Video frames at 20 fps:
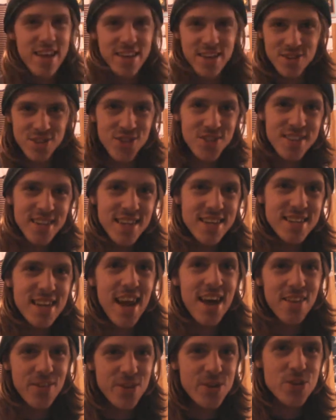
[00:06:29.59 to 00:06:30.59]
don't you think
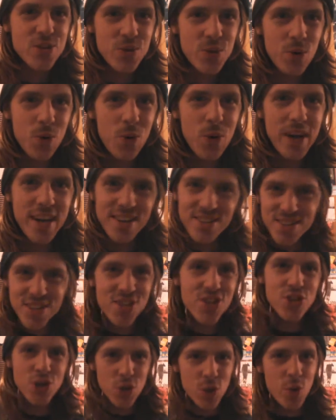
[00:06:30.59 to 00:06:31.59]
Tyler's cool? He's
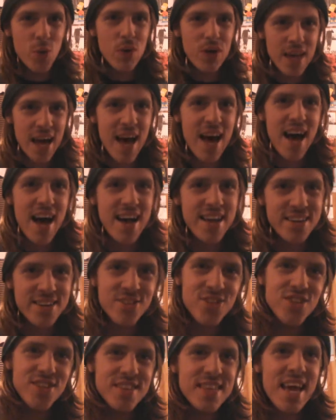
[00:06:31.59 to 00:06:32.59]
such a cool guy,
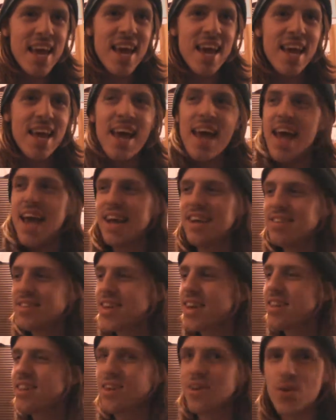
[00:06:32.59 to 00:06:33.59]
don't you think? He's
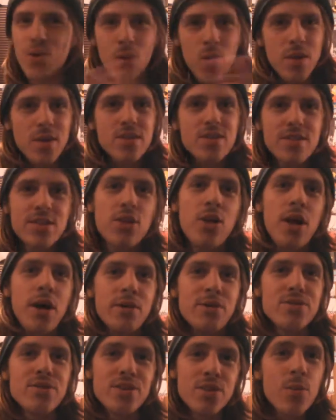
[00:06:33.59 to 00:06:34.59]
got the coolest
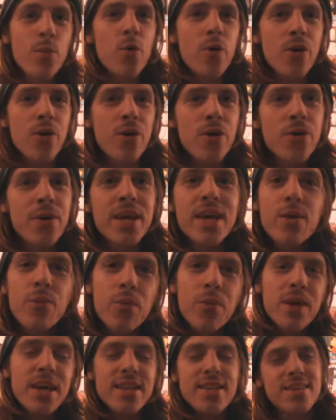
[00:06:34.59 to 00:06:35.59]
clothes in the world,
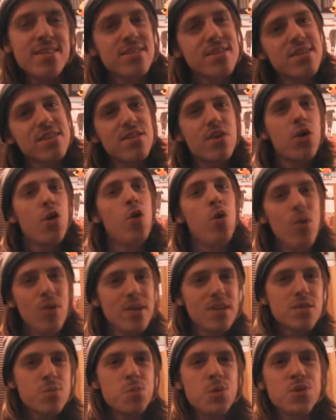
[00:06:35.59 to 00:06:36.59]
he listens to the
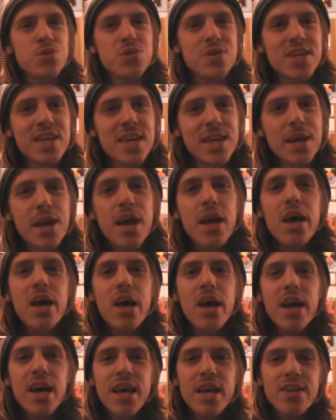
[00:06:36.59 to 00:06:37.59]
coolest music,
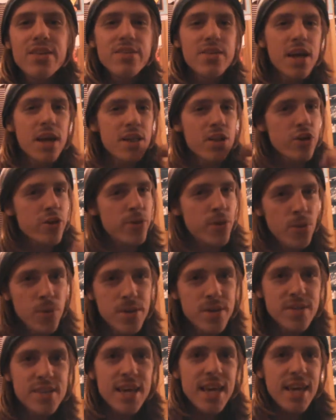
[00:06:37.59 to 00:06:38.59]
he's like the
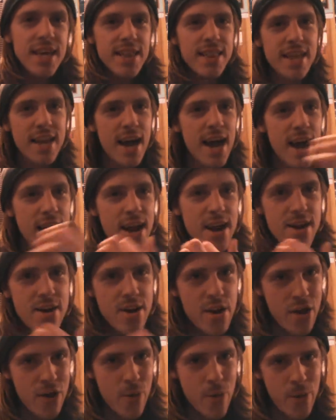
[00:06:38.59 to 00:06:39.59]
coolest kid that I
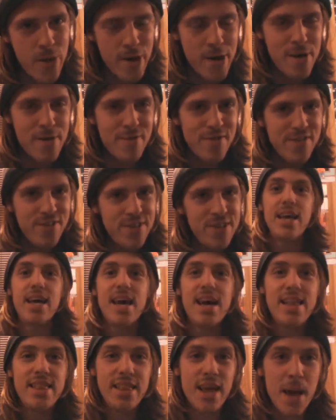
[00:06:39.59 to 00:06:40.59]
know of.
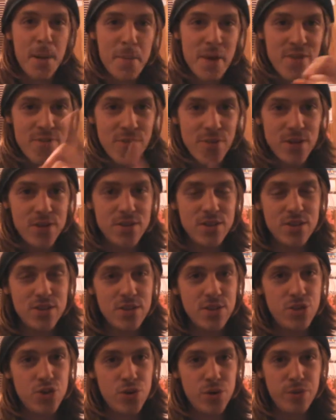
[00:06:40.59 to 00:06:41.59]
And that, my friends, is
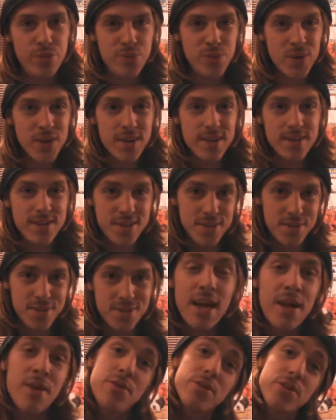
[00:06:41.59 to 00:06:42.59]
a true friend.
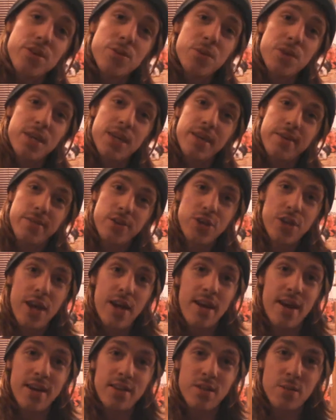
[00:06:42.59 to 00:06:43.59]
I also want to give a
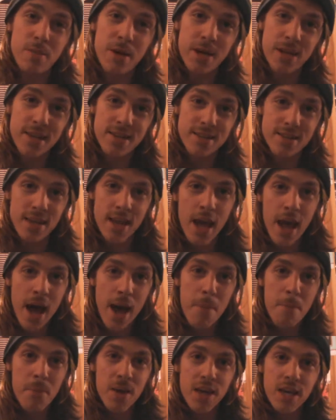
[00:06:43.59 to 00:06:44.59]
shout out to my cousin
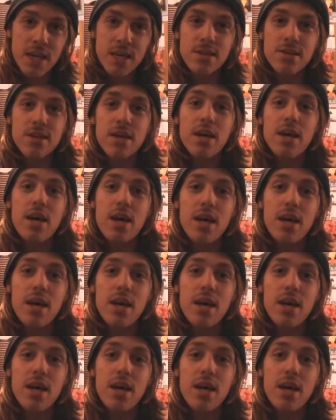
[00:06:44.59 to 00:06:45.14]
Kat, because